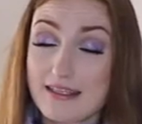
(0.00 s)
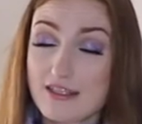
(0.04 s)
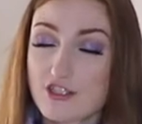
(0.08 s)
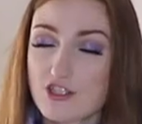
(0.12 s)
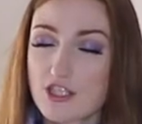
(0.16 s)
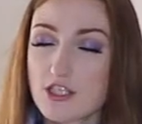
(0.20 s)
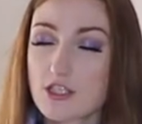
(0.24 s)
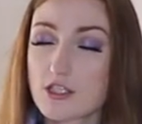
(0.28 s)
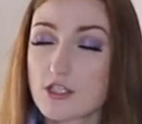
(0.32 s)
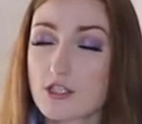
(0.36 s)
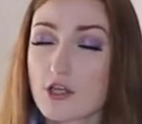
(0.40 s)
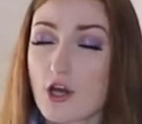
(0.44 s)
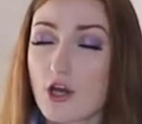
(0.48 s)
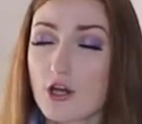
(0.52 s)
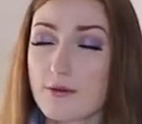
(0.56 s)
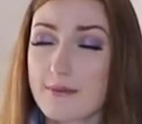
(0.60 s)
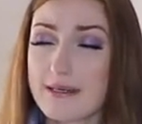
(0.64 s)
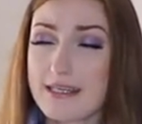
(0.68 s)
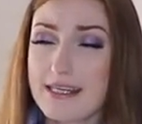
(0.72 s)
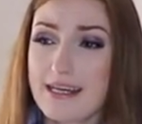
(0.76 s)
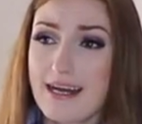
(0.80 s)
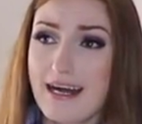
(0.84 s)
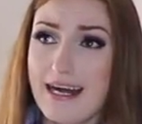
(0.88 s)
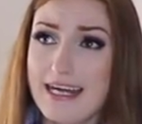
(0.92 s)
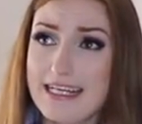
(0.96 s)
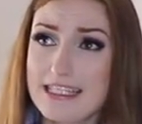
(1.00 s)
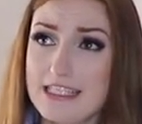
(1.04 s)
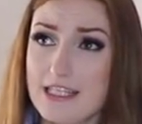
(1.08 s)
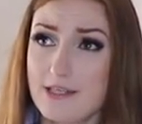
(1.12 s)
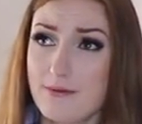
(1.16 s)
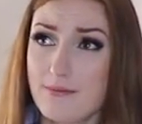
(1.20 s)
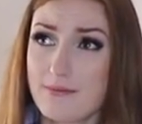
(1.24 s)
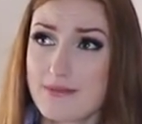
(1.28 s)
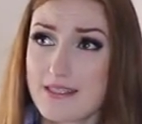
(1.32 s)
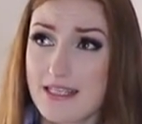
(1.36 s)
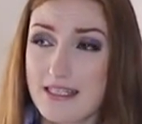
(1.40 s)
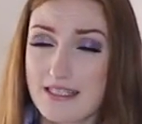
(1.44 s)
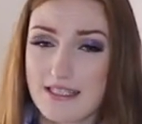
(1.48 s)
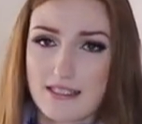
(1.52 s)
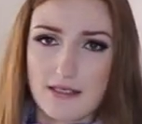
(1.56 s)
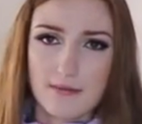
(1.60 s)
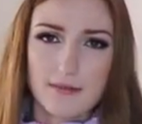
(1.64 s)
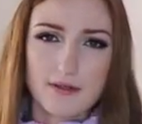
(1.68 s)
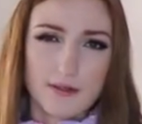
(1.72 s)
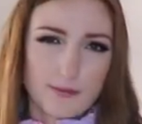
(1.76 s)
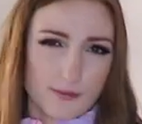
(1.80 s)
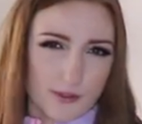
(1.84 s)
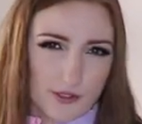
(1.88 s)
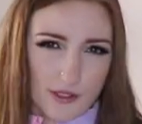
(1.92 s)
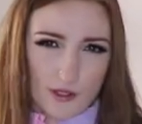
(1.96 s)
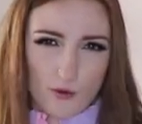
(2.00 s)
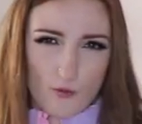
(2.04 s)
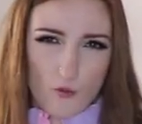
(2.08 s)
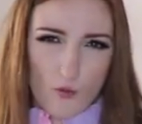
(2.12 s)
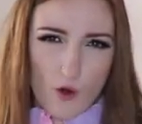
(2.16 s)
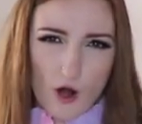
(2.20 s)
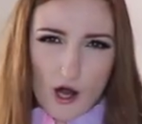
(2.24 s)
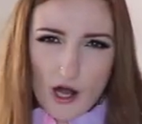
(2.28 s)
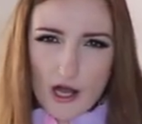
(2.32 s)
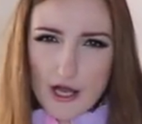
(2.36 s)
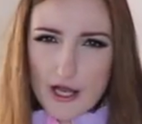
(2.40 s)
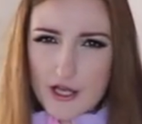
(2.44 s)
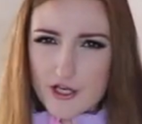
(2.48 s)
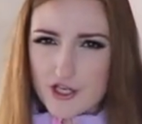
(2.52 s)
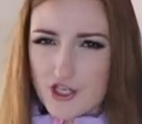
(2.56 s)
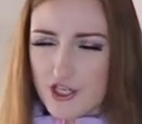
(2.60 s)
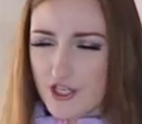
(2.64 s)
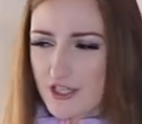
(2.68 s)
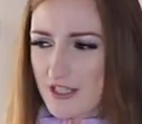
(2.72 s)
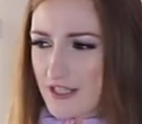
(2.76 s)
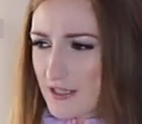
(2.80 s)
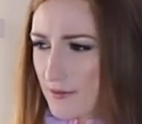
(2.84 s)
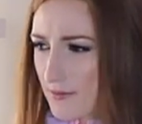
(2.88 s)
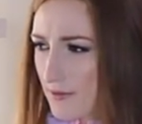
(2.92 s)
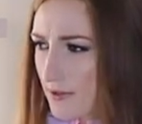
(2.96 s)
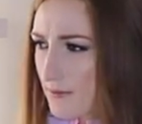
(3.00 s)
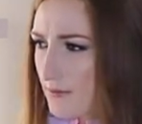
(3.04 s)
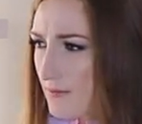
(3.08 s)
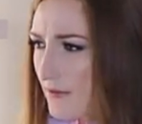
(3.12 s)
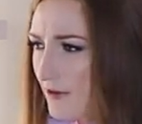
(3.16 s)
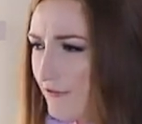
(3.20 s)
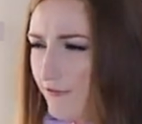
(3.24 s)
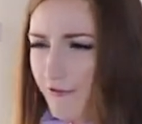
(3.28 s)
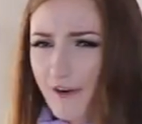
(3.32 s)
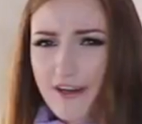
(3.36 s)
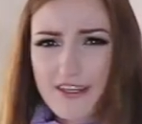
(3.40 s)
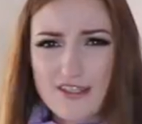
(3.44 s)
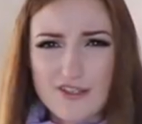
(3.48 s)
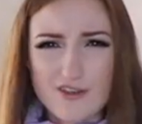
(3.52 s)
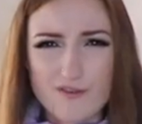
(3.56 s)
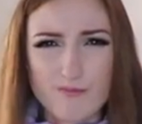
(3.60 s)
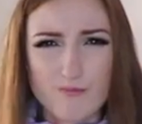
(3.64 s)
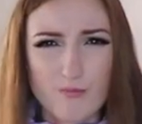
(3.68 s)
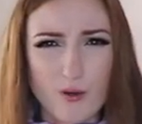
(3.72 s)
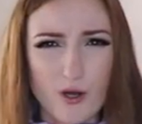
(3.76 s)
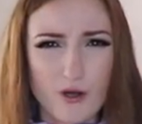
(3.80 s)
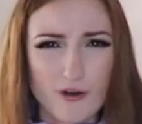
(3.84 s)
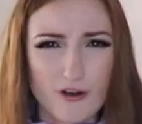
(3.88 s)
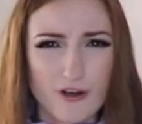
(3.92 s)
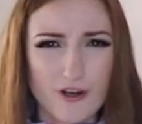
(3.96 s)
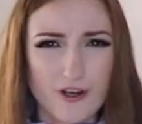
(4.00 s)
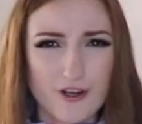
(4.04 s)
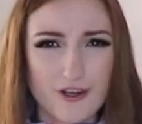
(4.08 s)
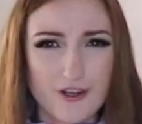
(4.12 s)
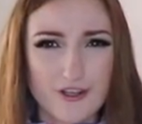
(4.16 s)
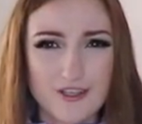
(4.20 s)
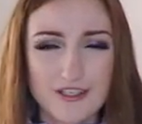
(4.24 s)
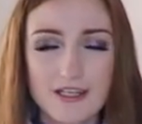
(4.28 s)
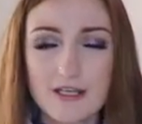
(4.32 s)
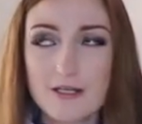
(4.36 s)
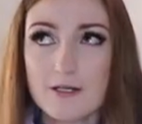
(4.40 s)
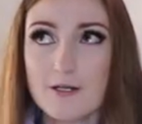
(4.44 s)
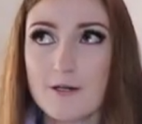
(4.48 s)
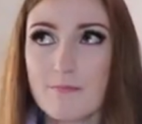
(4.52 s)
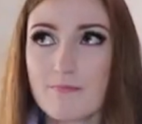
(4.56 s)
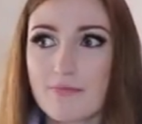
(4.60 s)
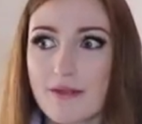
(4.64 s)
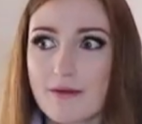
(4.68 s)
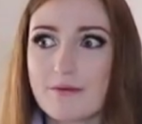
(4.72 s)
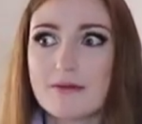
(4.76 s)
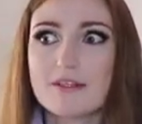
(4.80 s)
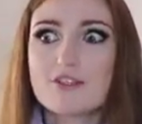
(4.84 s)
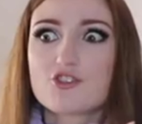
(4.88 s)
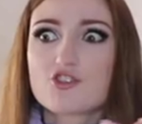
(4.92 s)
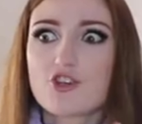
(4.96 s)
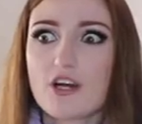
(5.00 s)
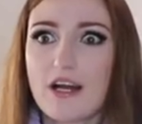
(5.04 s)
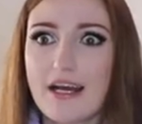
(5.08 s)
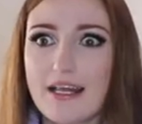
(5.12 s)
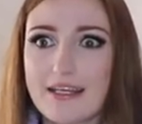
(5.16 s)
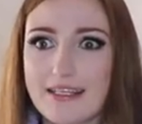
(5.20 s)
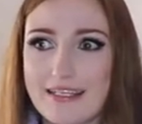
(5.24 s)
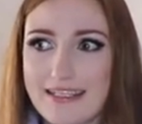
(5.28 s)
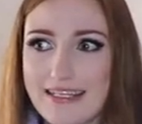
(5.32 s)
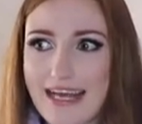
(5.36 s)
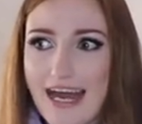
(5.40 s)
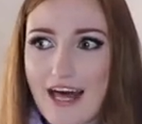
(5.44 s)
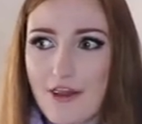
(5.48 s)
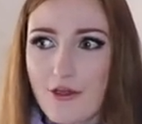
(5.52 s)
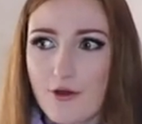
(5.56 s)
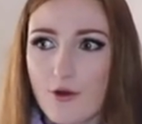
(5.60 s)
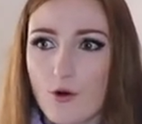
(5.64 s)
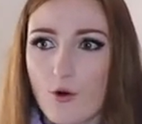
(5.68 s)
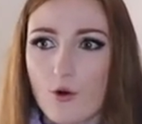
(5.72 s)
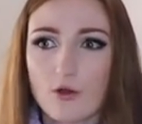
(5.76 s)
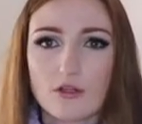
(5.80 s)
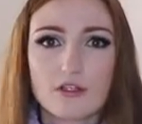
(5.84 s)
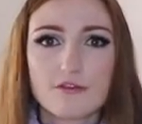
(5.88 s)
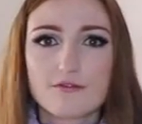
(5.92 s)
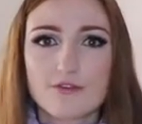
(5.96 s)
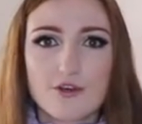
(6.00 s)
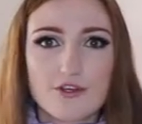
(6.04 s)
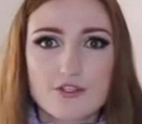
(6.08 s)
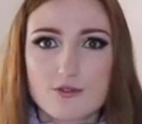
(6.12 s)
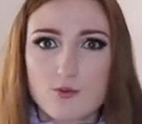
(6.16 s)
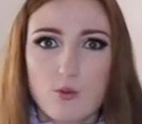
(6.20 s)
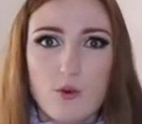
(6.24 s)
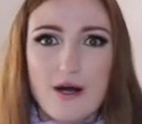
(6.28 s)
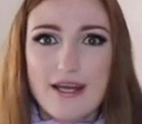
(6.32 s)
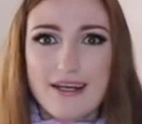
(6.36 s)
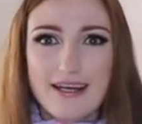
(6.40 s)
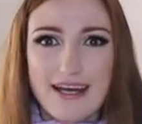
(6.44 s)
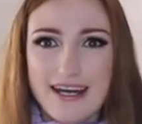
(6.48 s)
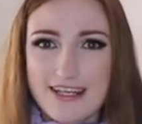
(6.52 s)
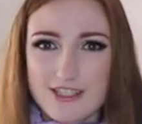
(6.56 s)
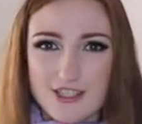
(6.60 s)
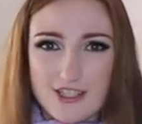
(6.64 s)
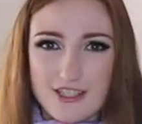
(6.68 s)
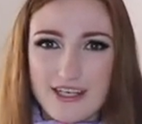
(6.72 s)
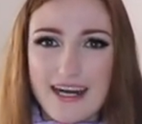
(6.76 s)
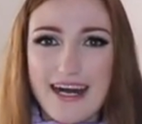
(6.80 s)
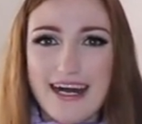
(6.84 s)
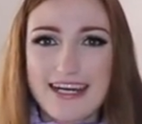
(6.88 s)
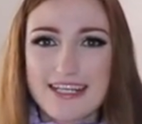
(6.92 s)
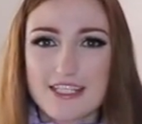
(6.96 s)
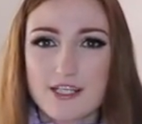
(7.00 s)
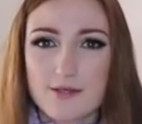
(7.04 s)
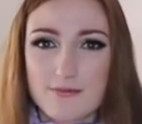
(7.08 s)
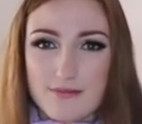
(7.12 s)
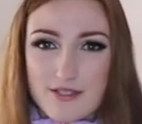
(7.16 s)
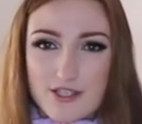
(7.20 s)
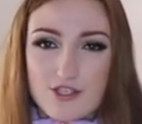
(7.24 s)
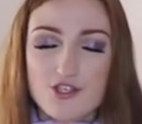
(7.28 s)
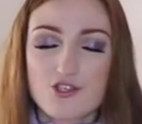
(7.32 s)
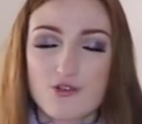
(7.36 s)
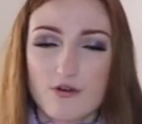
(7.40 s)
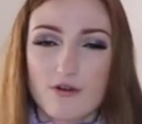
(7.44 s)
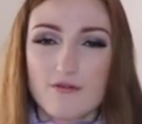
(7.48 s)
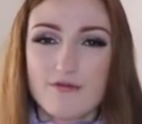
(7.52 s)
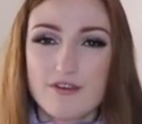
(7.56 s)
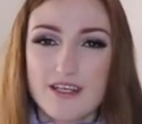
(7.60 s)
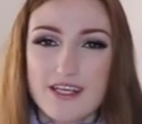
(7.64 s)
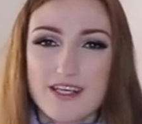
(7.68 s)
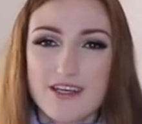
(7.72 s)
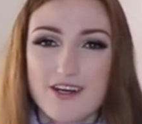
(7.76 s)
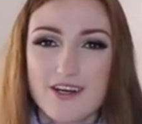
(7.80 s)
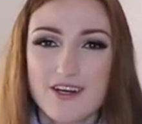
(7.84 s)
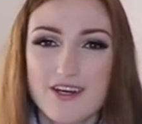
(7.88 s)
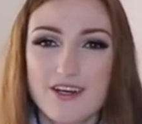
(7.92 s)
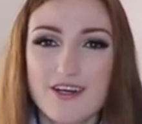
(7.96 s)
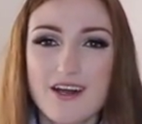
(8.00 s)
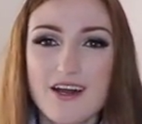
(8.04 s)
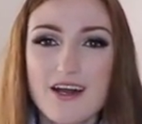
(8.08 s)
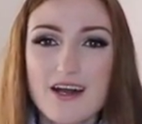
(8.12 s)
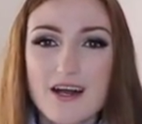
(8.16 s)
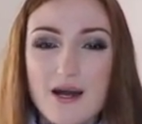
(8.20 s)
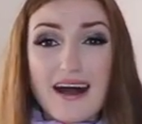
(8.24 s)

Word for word: There's just so many items, and some of them are in the wash, and some of them my friends have borrowed, I'm gonna try and gather all of those 100 items and do a video.